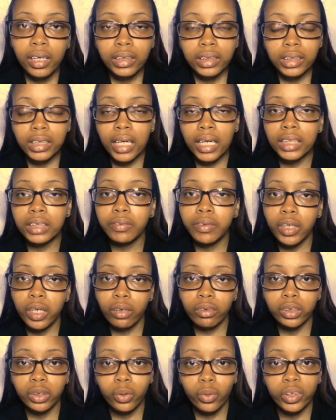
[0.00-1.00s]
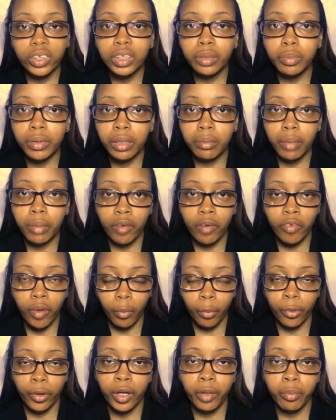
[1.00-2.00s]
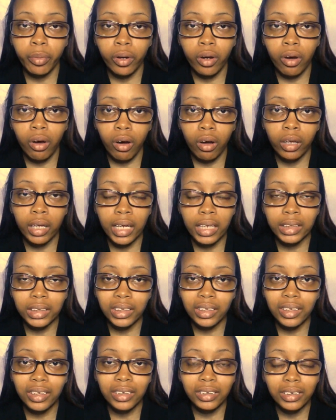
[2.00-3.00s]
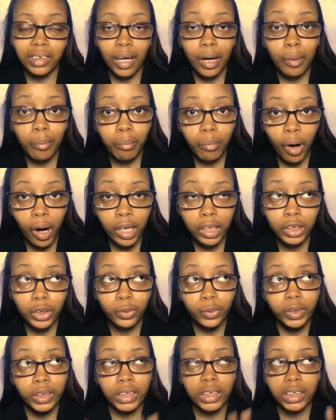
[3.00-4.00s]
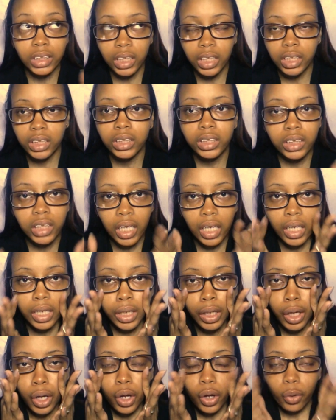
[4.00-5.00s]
Today's video is going to be my February book haul, as it is now March, which is insane.